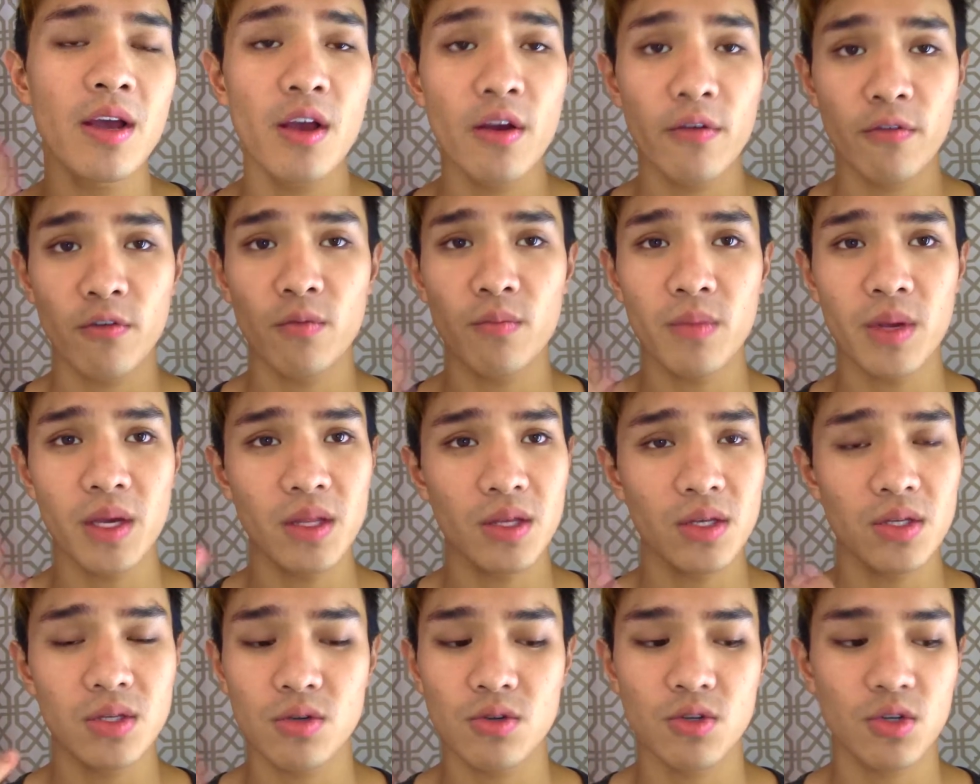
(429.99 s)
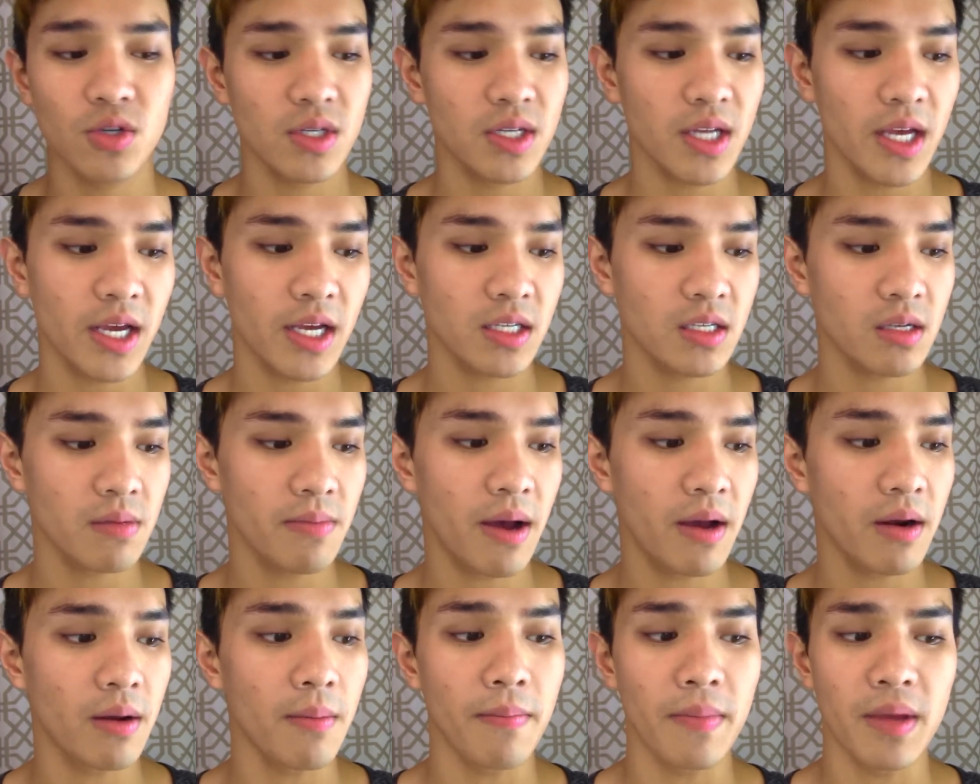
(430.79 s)
For me, this usually takes
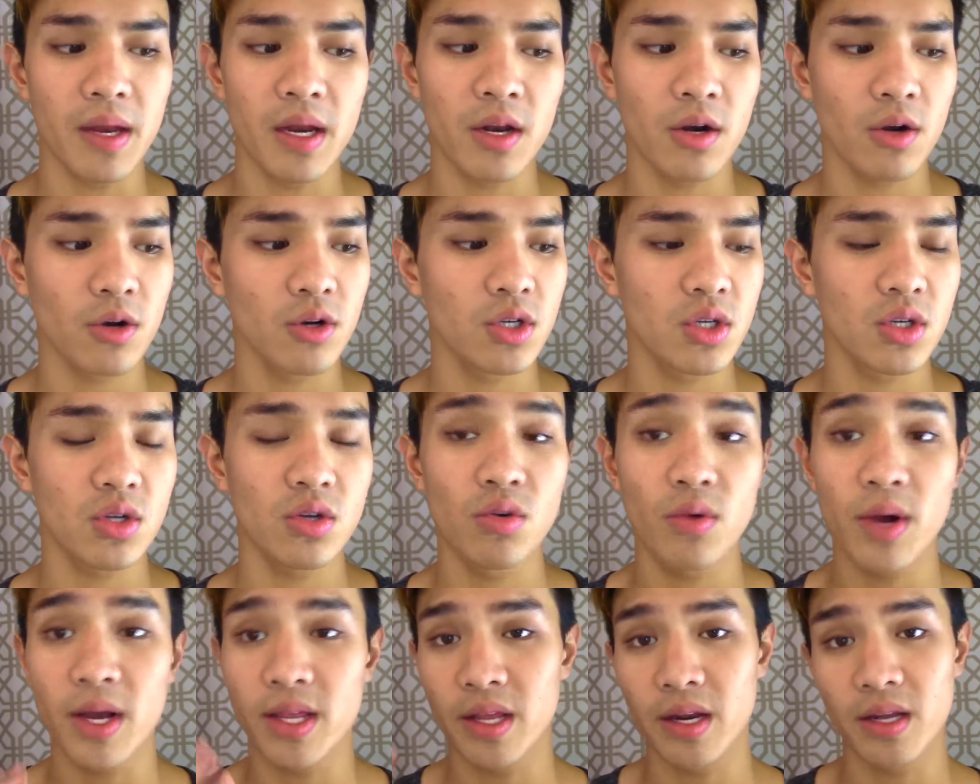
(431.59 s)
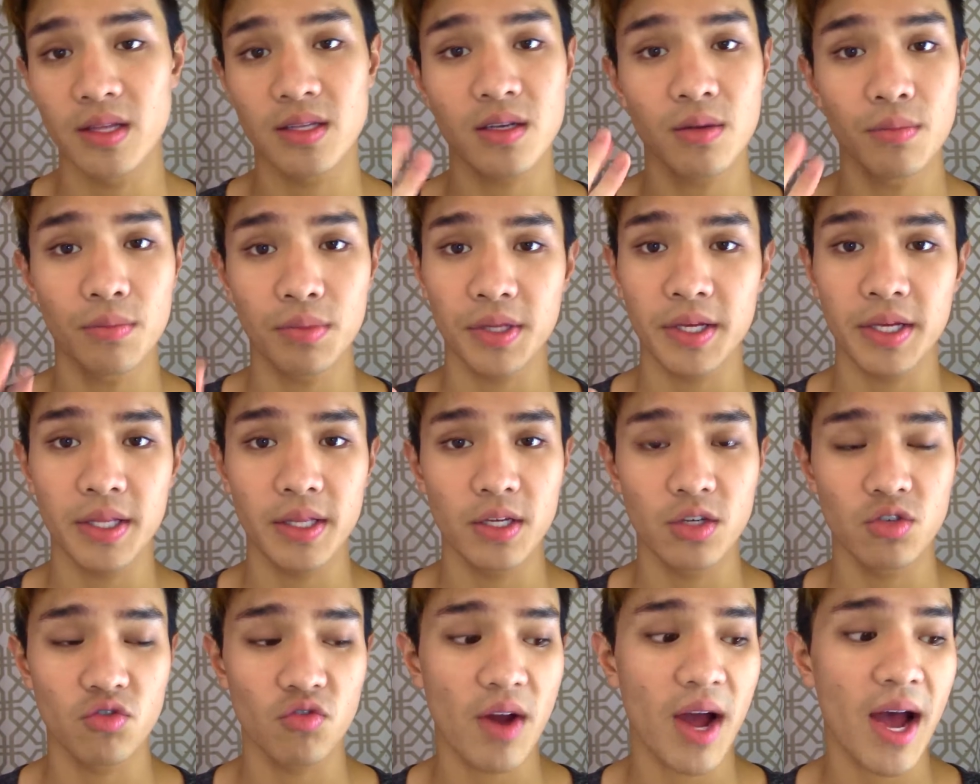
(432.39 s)
about a minute or two and then it's
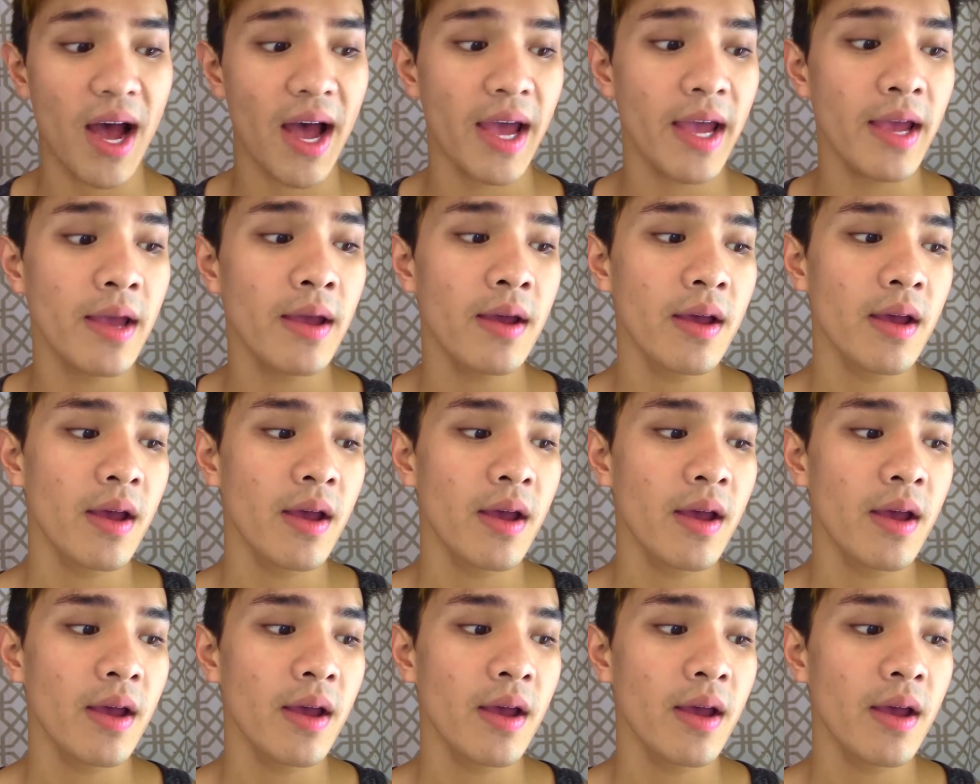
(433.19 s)
completely dry.